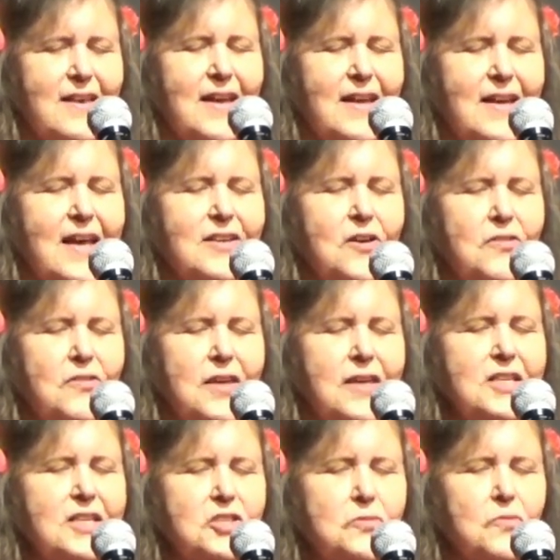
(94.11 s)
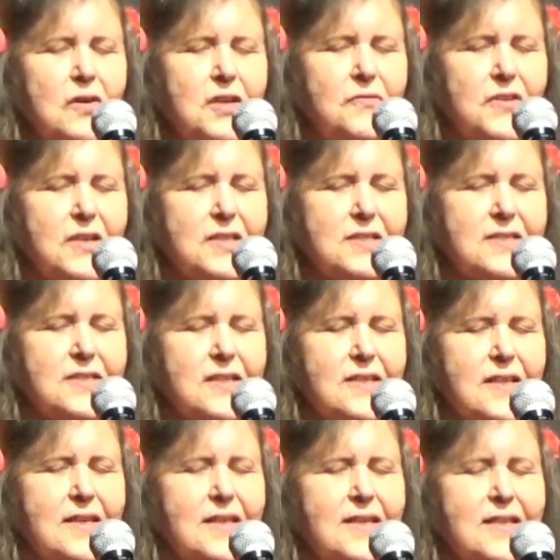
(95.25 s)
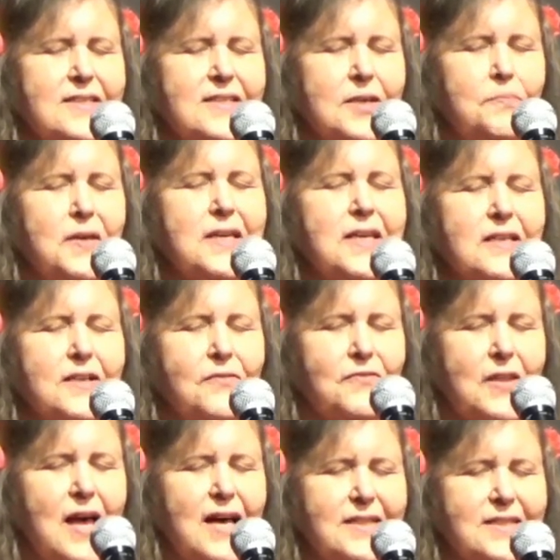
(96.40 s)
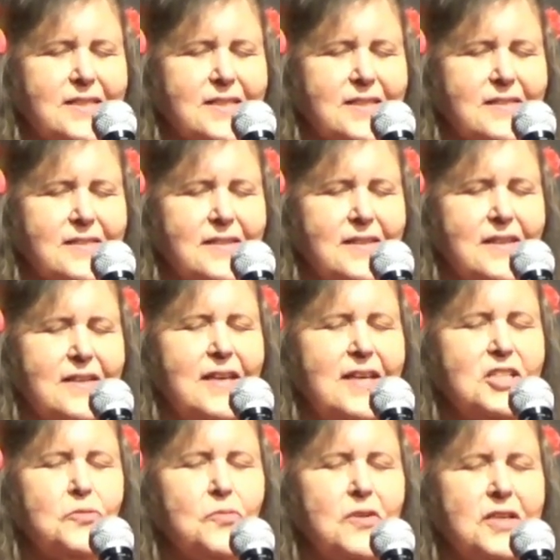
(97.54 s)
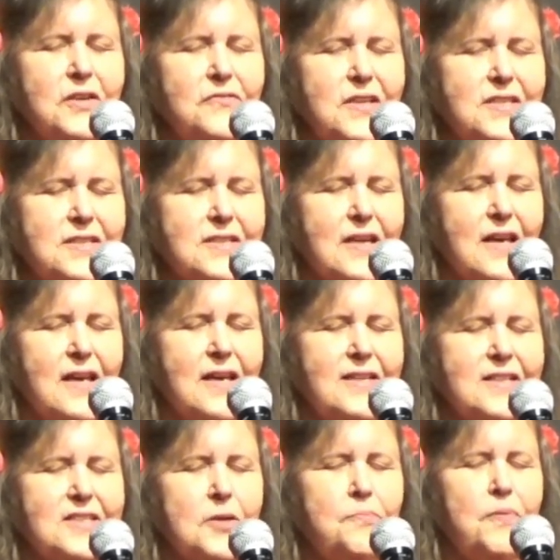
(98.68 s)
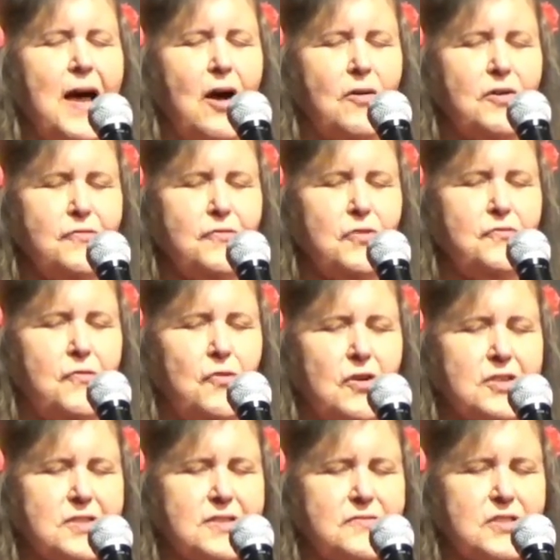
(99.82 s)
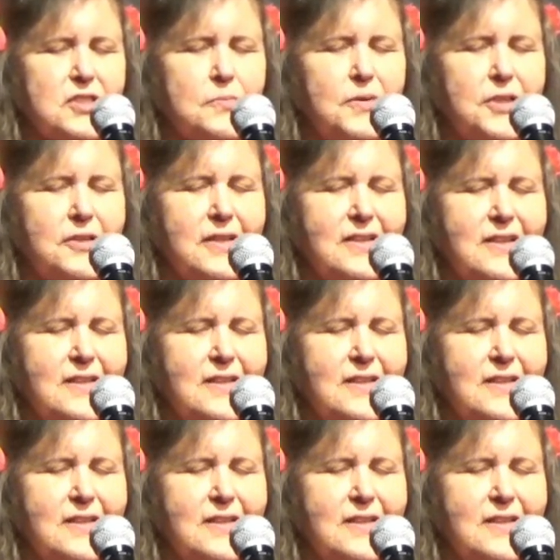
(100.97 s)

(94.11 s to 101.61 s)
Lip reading: And I know that each one of us is a beacon of light. Each one of us is a powerful force of spirit.